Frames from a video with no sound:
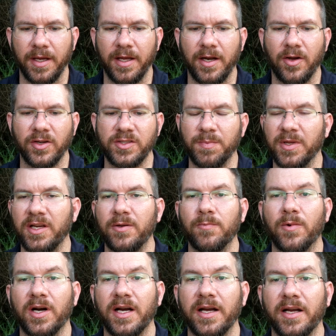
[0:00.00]
And I'll
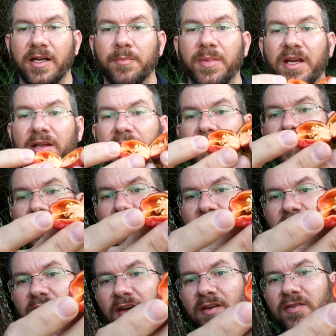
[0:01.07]
explain why I abandoned
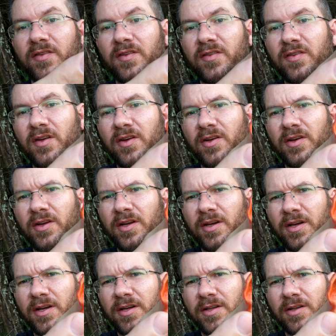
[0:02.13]
hot sauces.
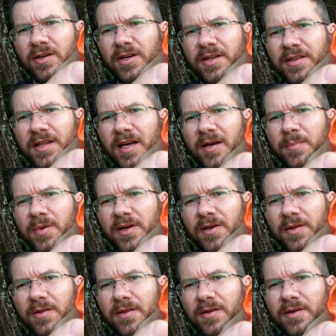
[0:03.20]
Look at that
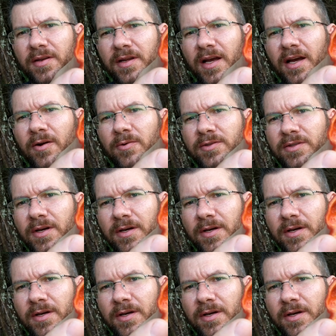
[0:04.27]
pith. Now we're